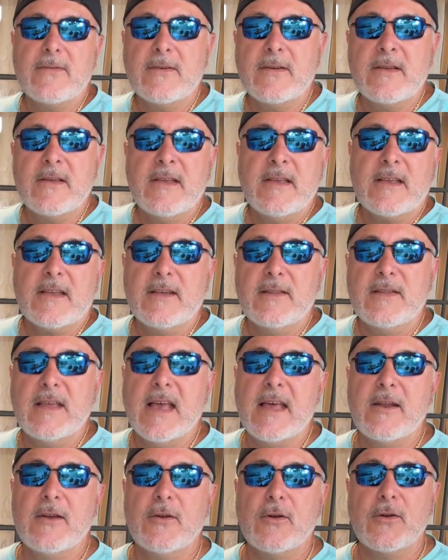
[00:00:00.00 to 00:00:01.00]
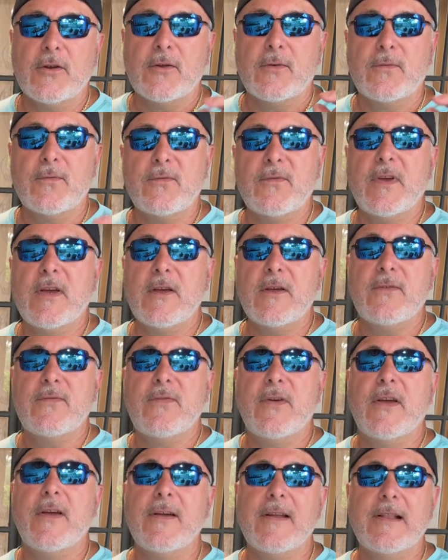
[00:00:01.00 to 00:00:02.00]
because he had it on a very,
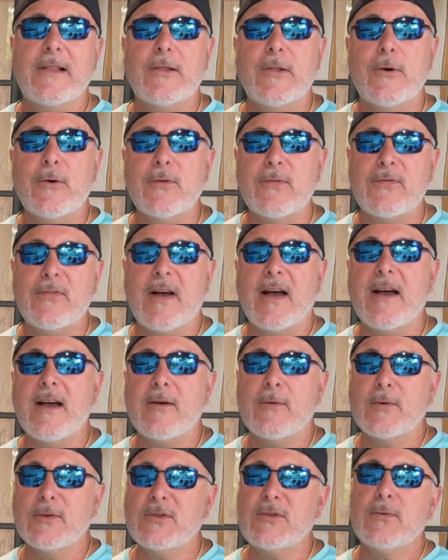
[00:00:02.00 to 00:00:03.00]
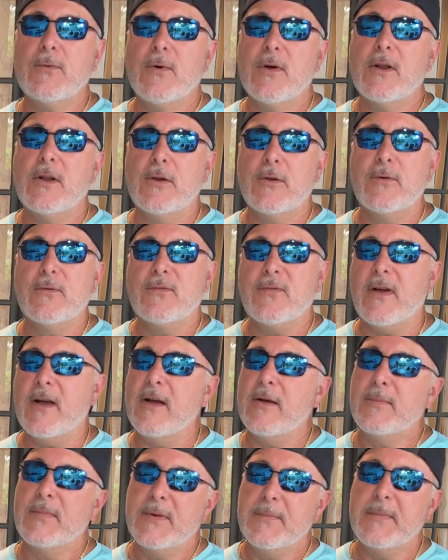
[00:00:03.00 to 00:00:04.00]
very low fire, which you want a low
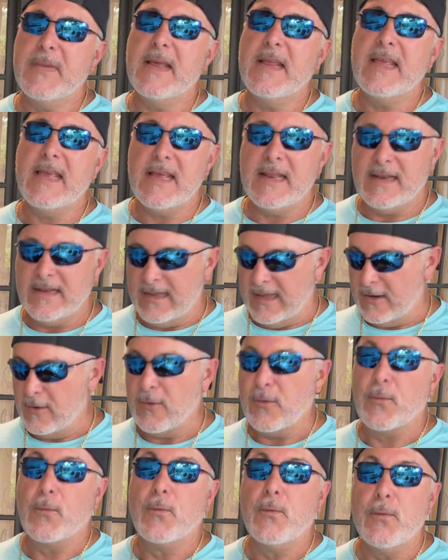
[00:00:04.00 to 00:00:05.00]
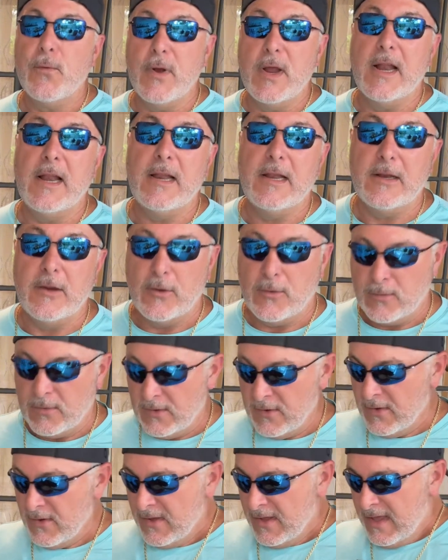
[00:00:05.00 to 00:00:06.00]
fire, but man, he had it like on really low.
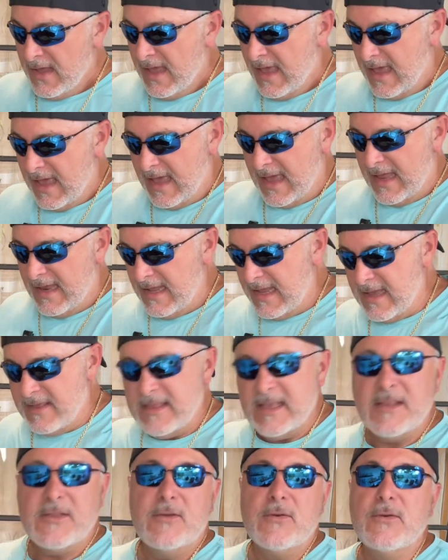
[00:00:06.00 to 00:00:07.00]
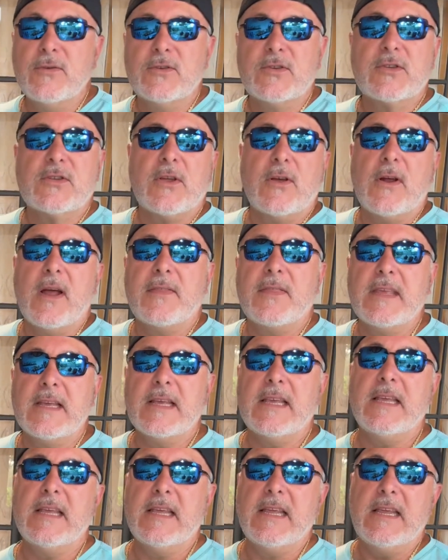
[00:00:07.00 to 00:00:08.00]
And he had that dude stir. I think
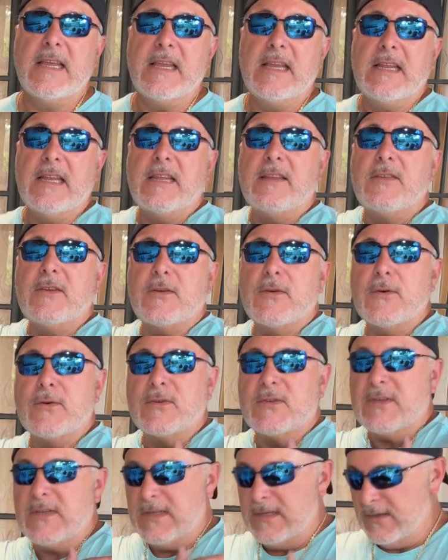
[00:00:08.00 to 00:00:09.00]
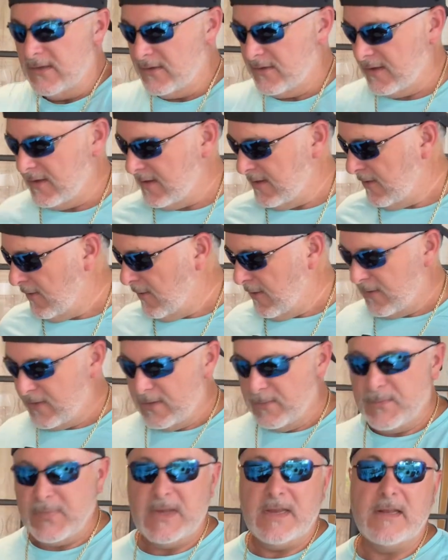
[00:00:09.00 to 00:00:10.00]
he needed to go see his
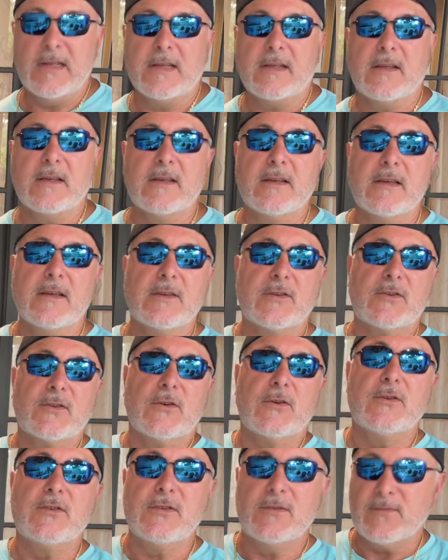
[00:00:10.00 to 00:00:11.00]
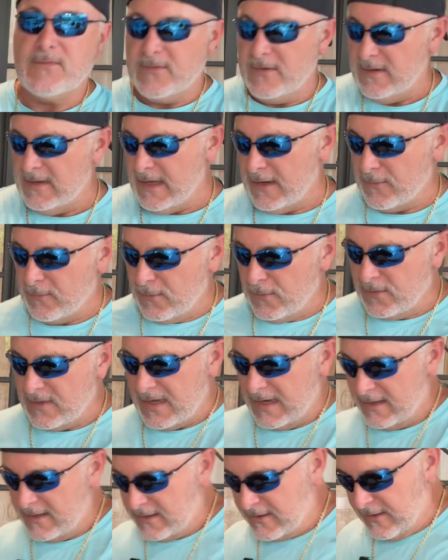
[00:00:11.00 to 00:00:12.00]
orthopedic surgeon for like
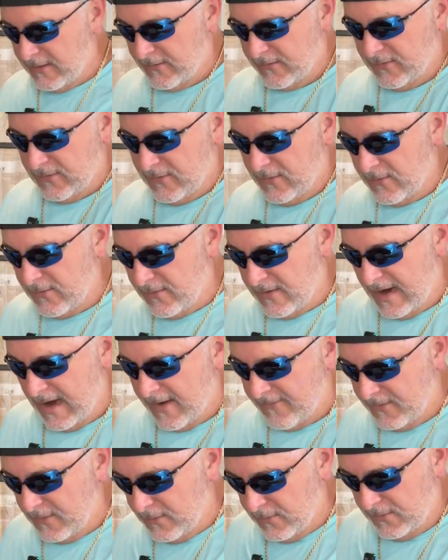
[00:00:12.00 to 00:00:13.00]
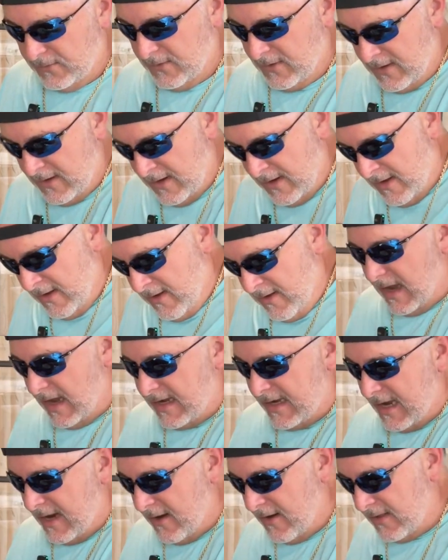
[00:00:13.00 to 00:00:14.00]
rotator cuff surgery afterwards. I
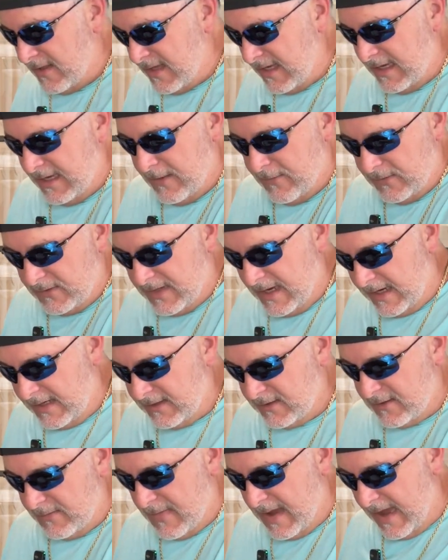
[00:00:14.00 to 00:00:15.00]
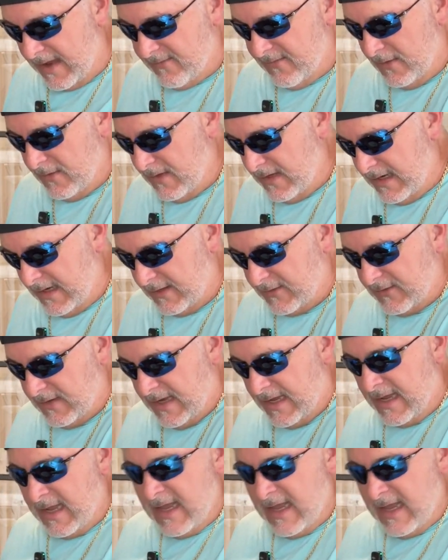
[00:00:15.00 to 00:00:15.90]
guarantee he was taking some Advil the next day.